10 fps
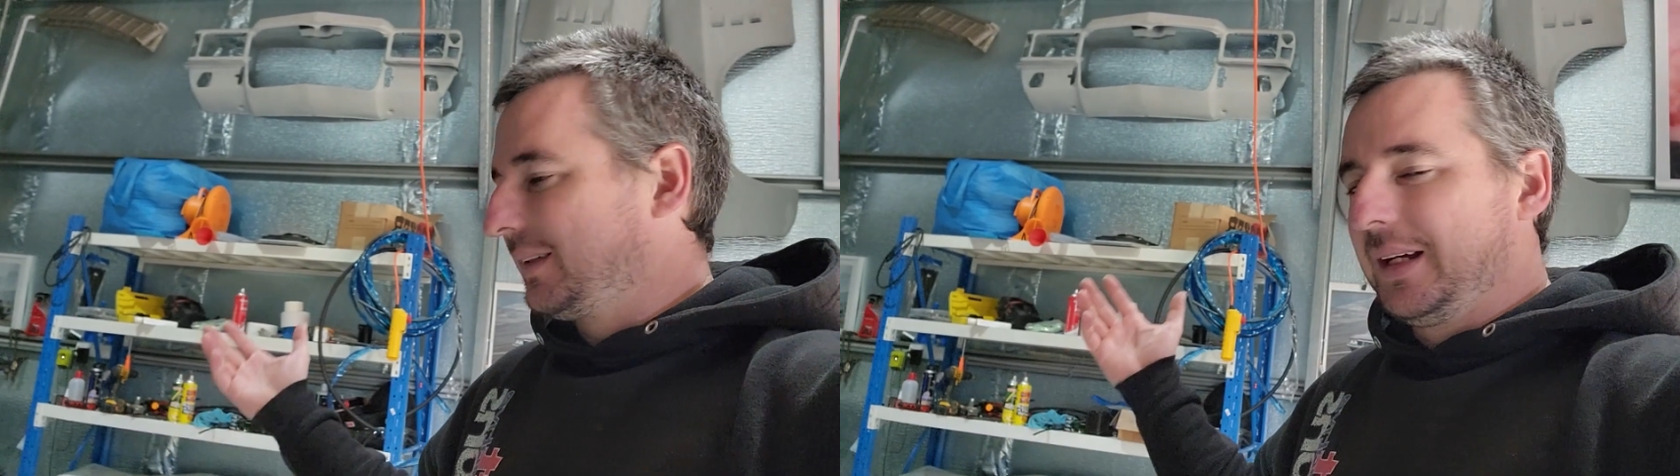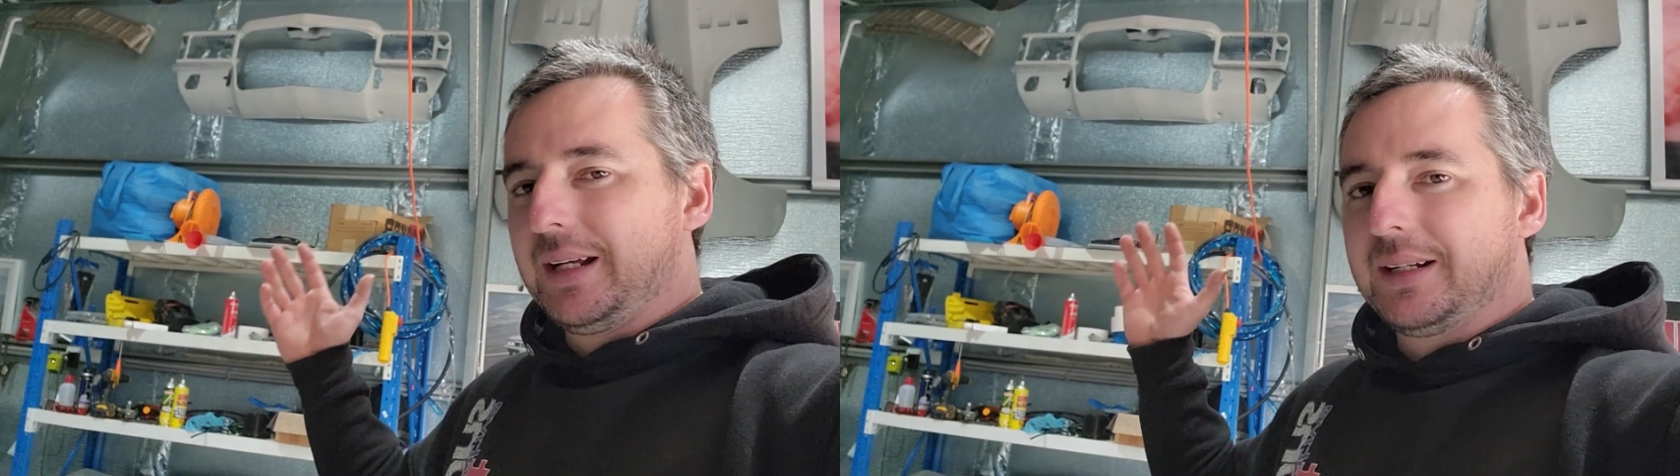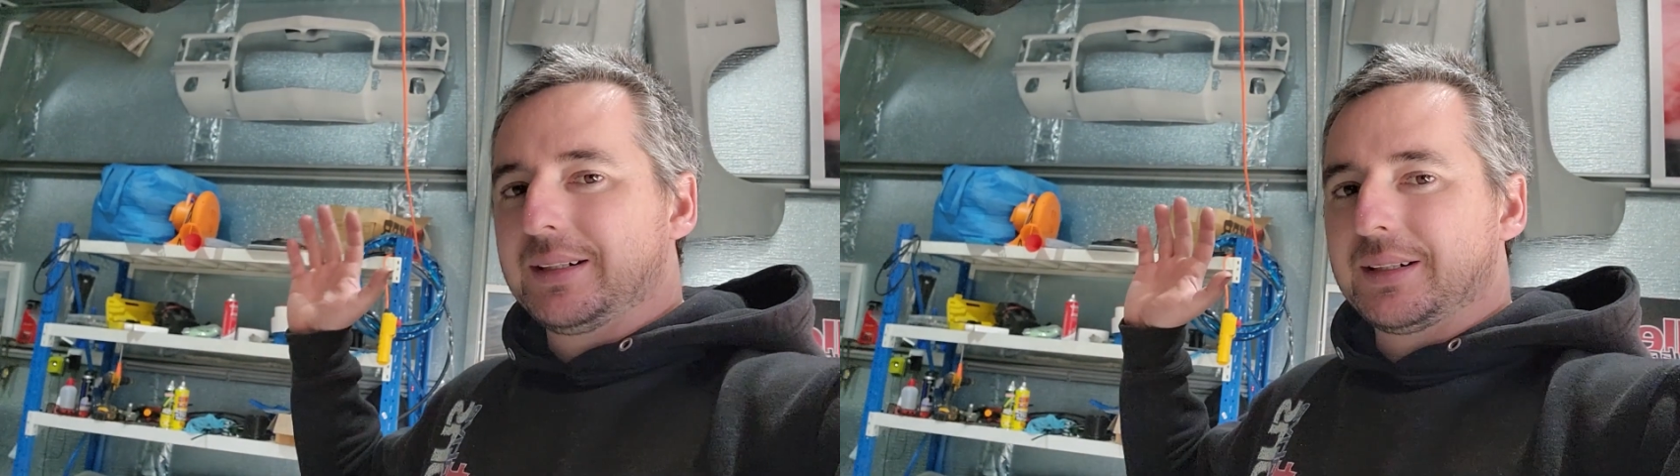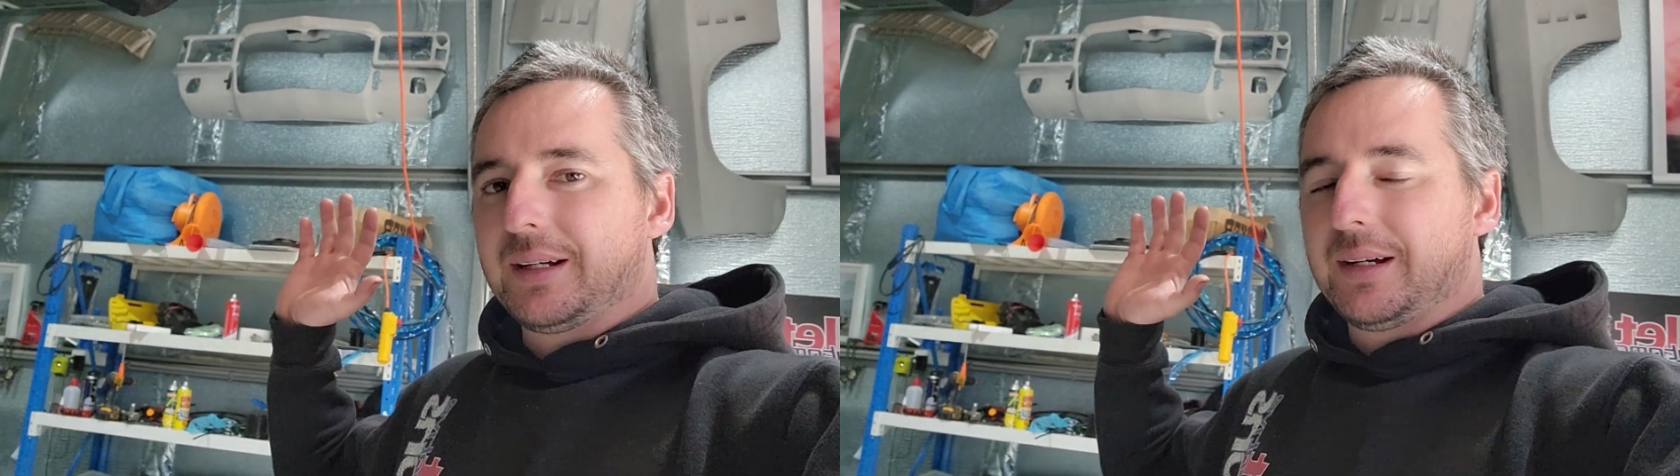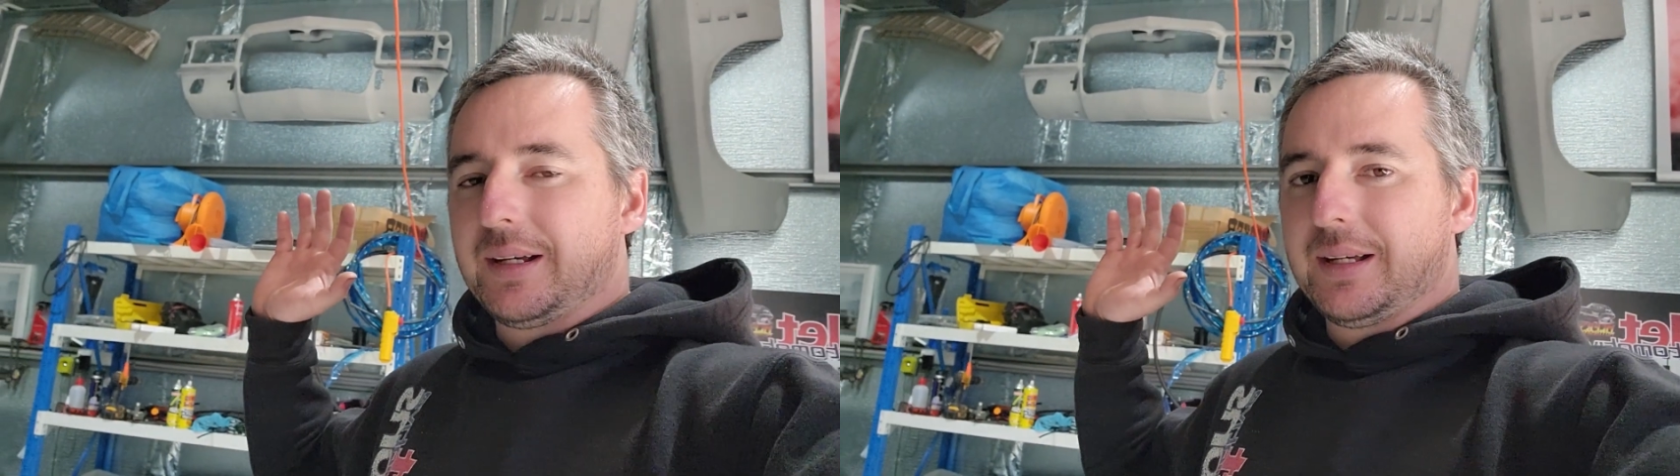and
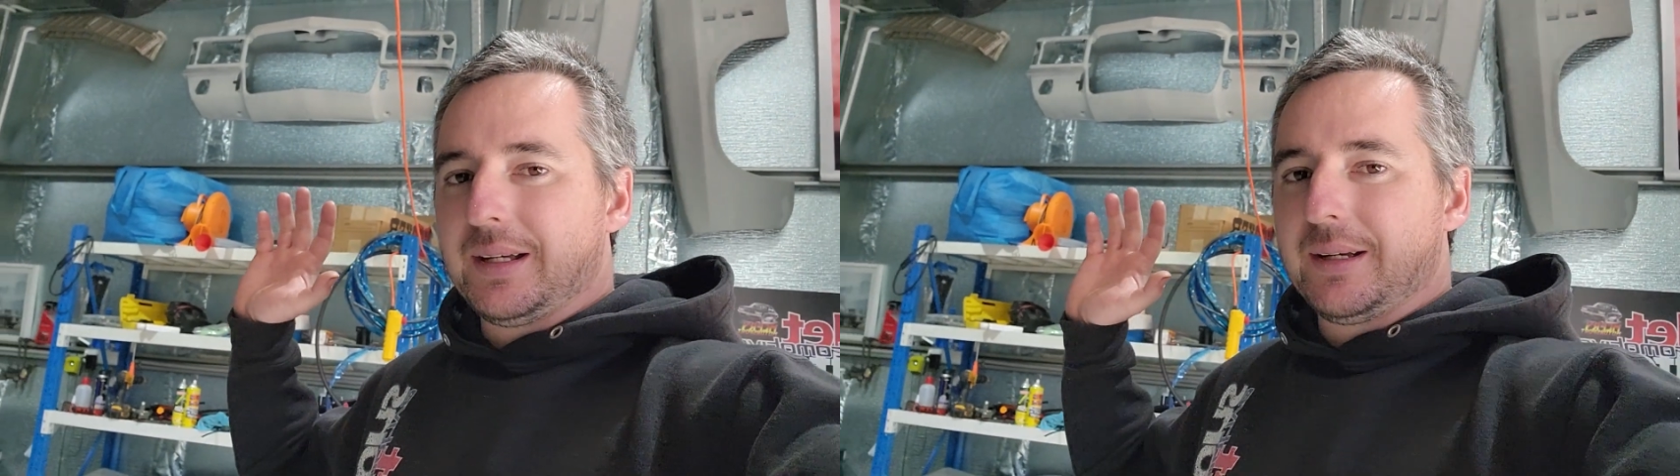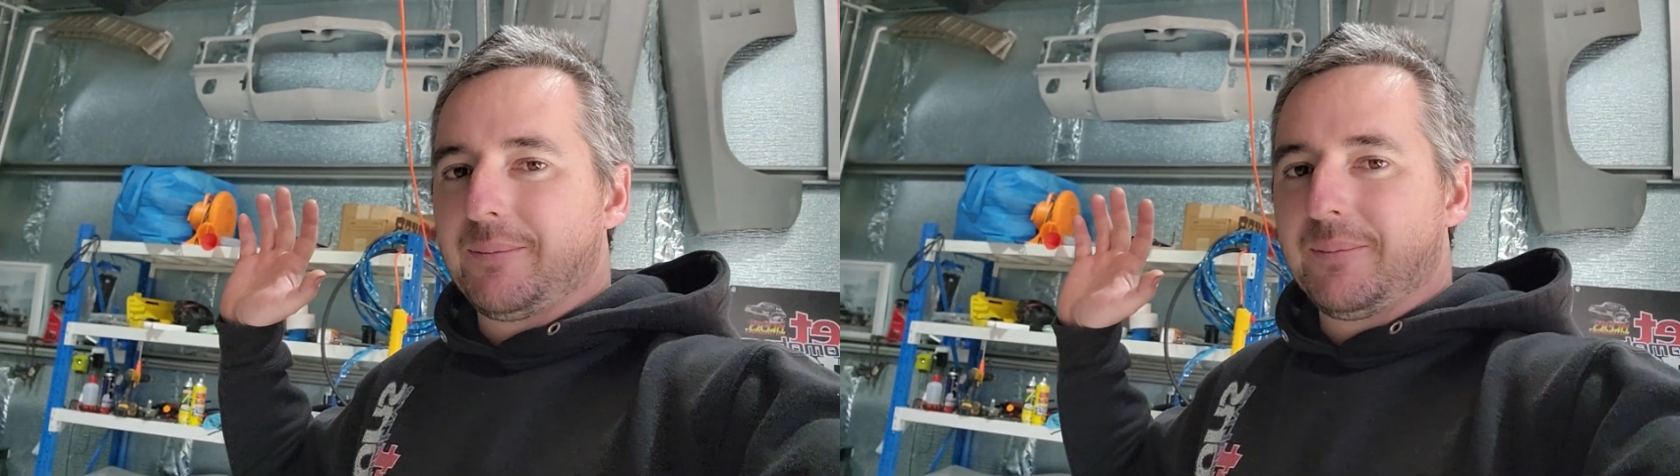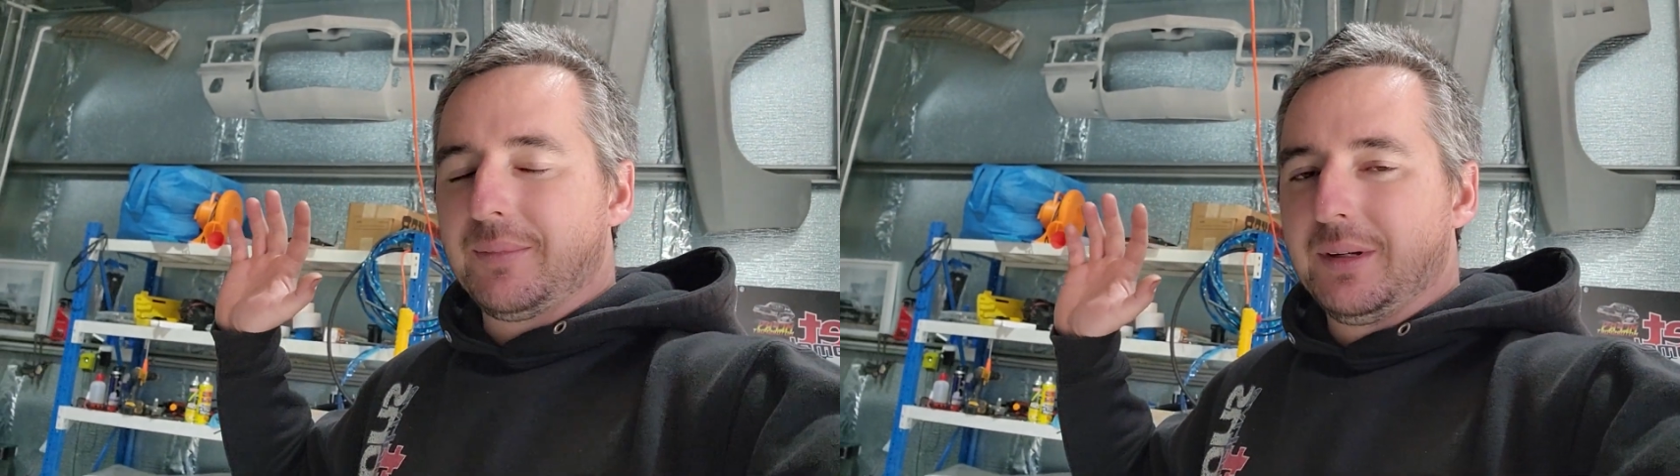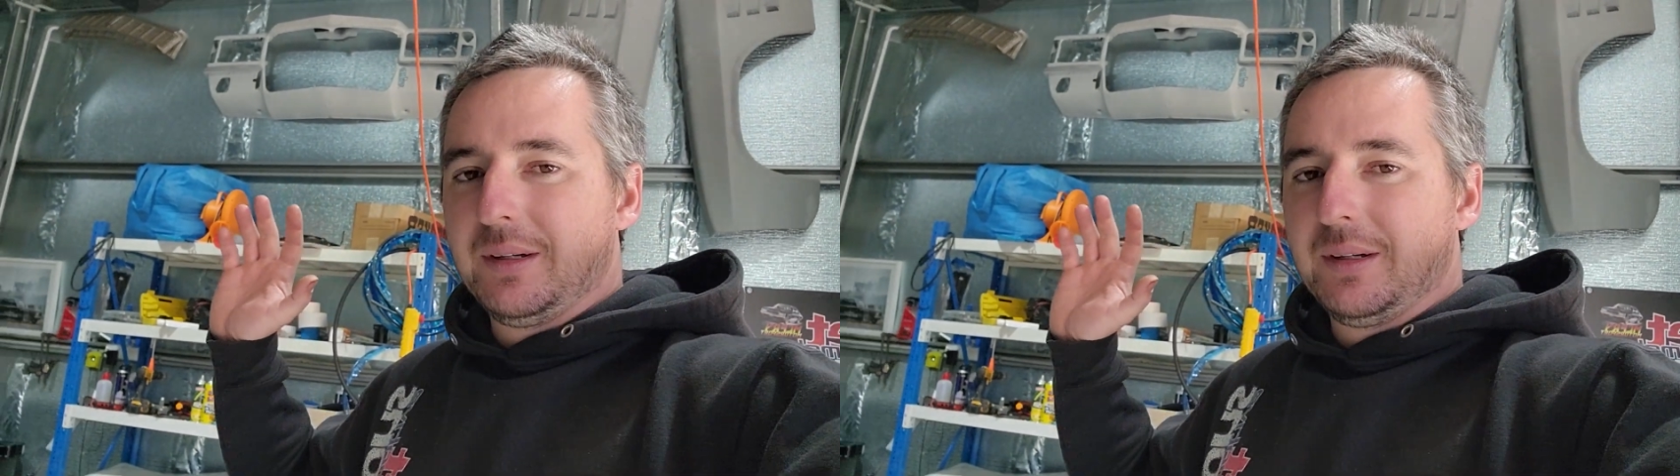I am